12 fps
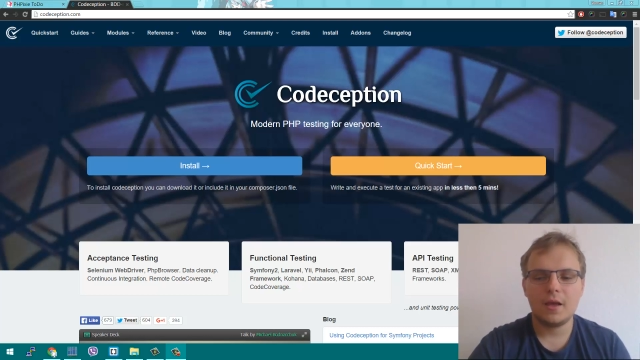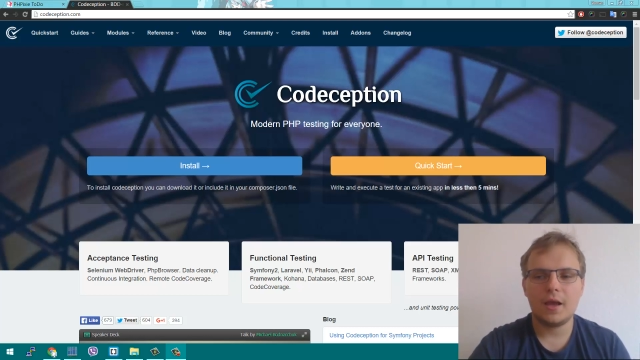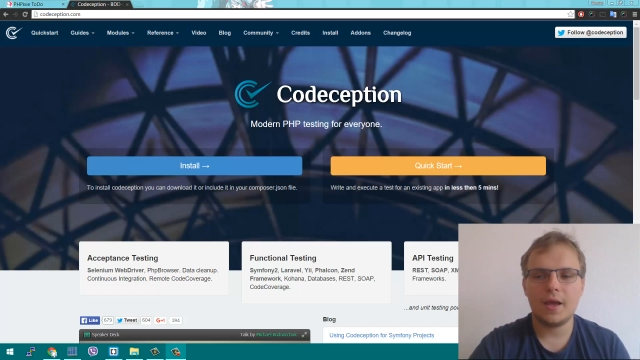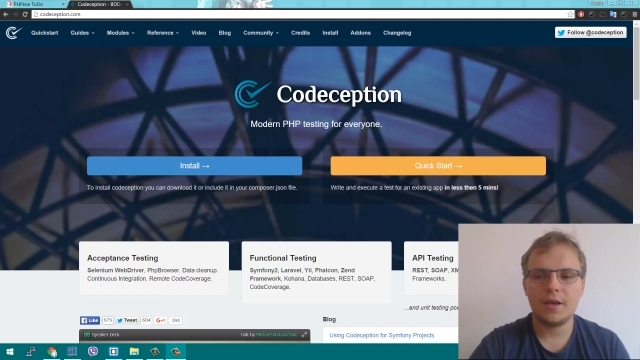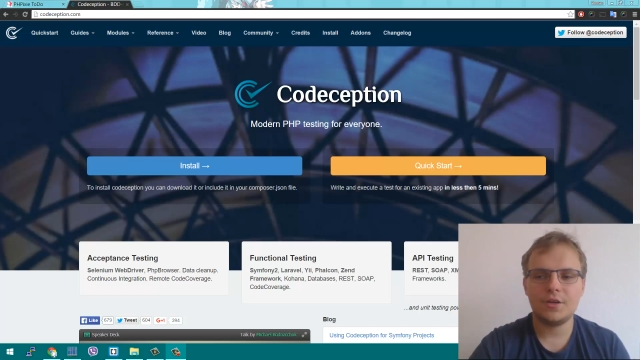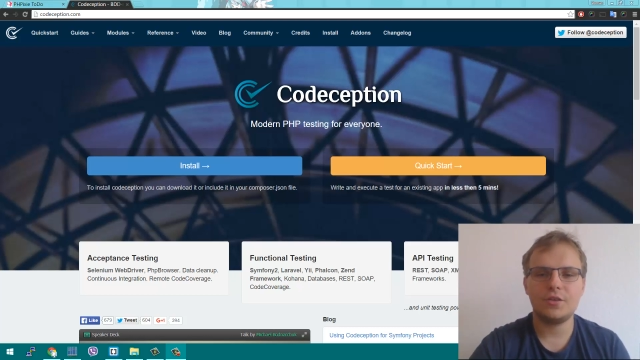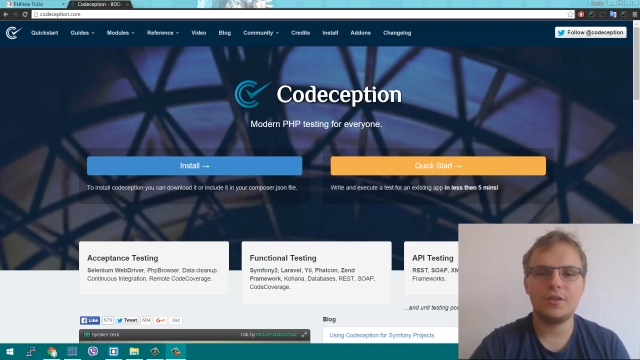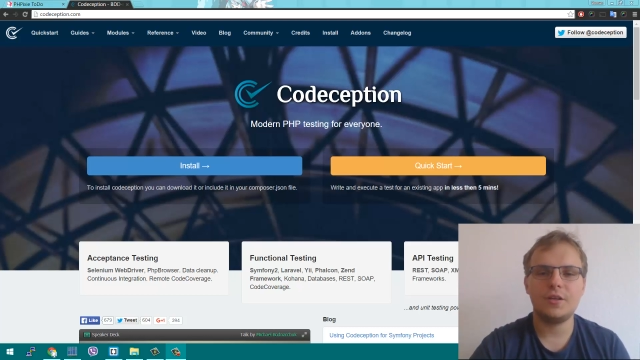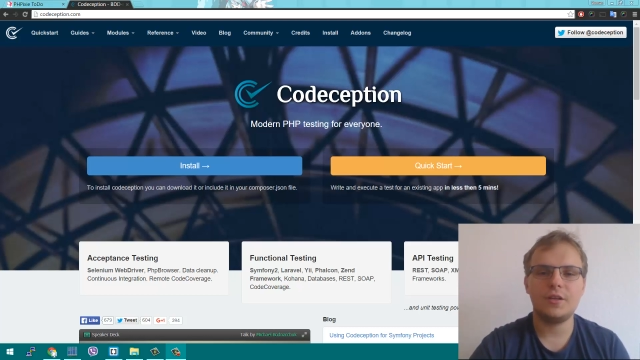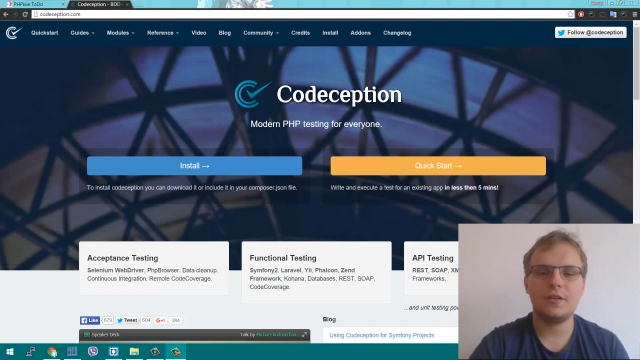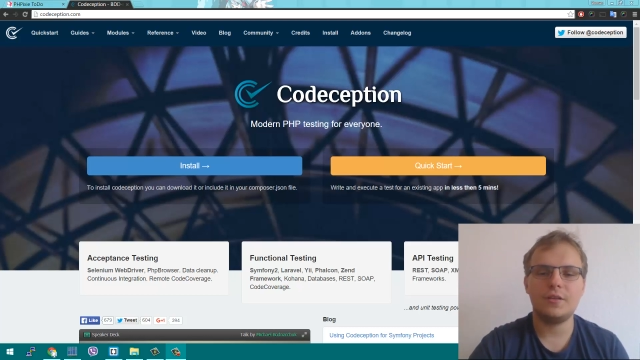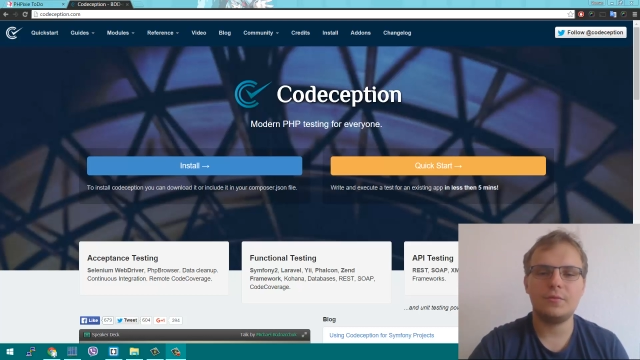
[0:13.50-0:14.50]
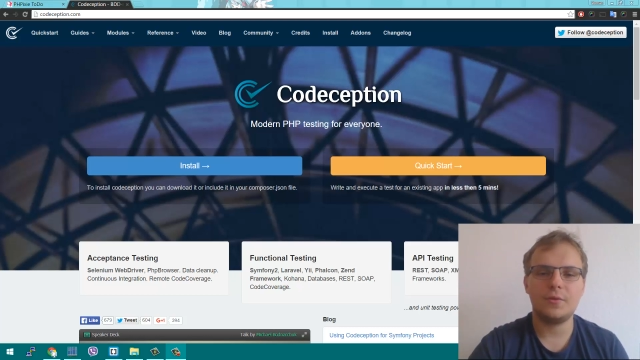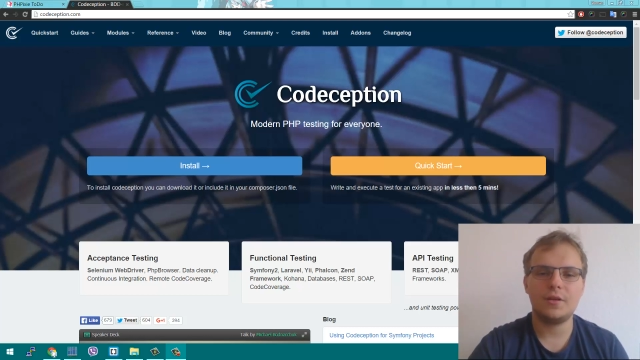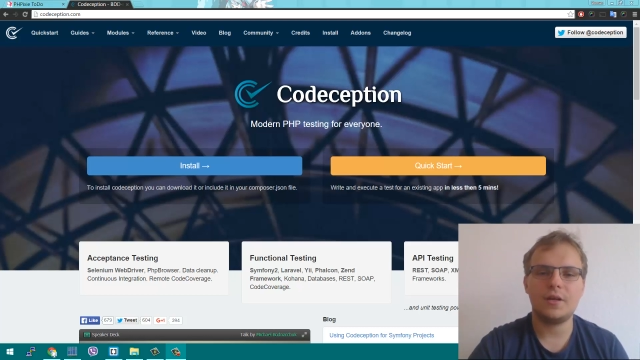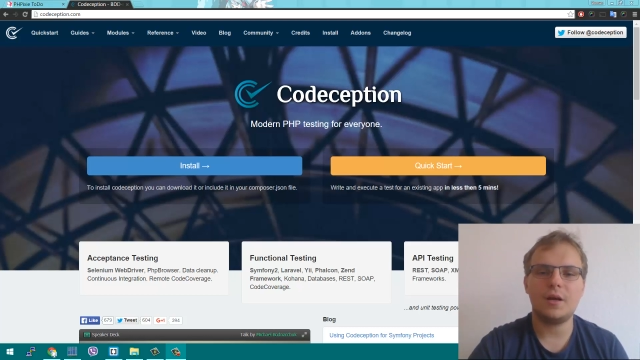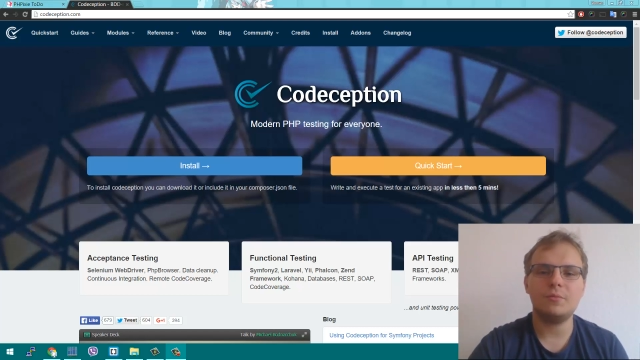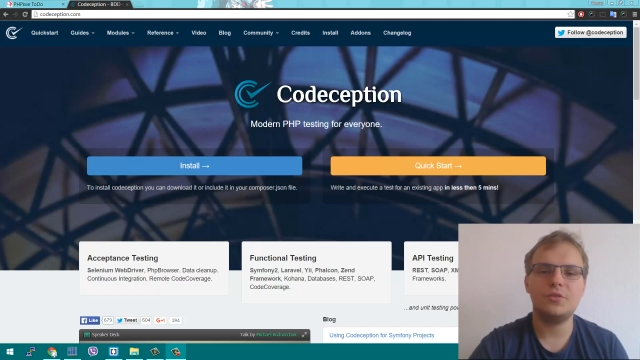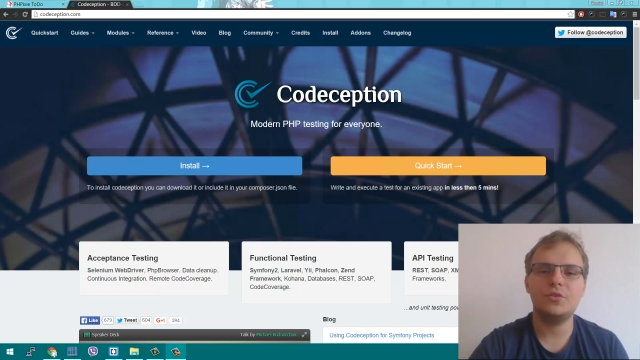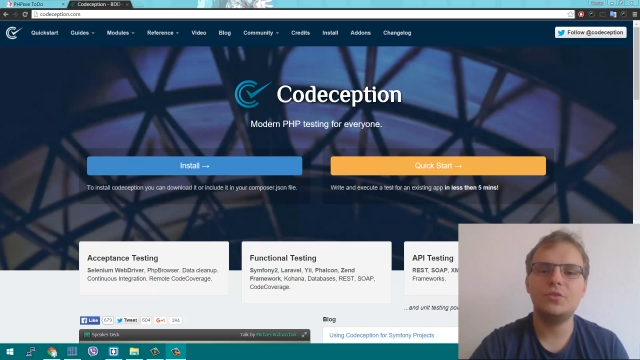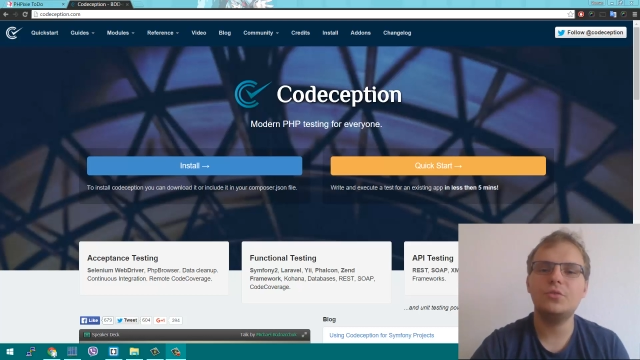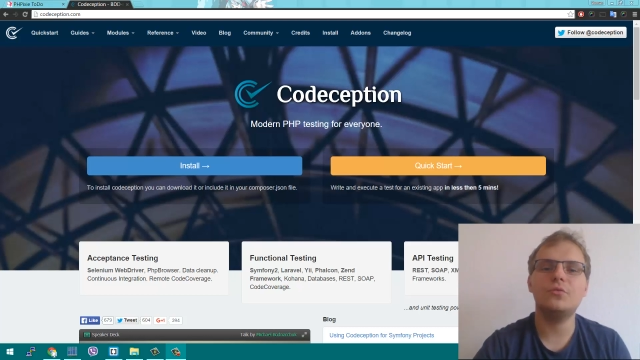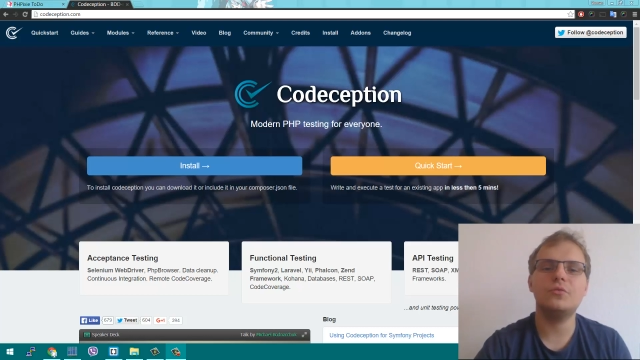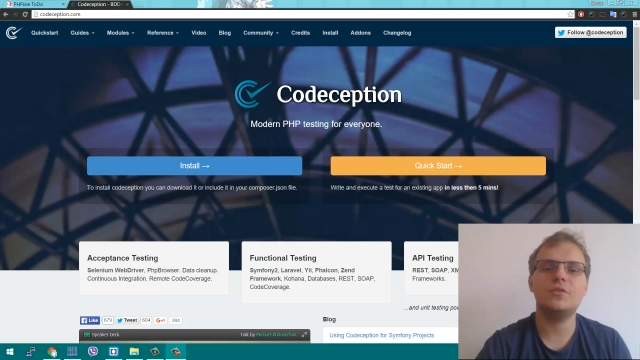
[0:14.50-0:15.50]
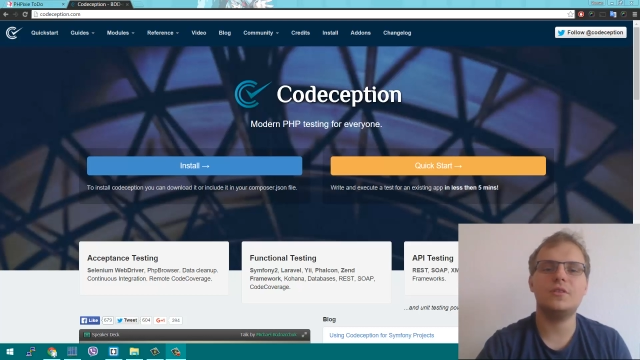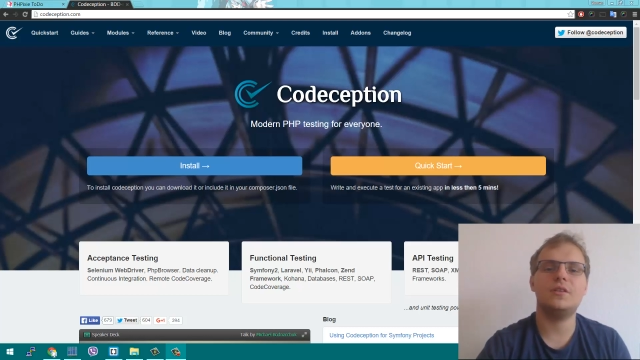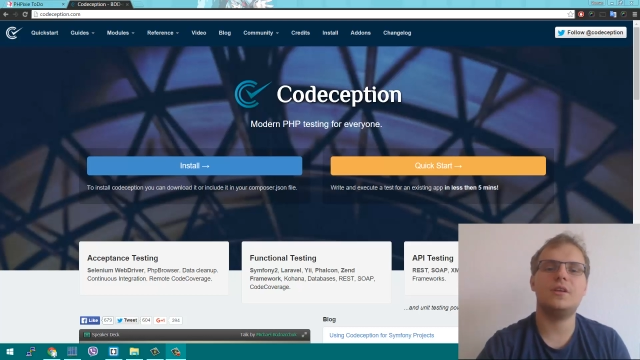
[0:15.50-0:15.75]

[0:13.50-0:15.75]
Actually, when it comes to tools,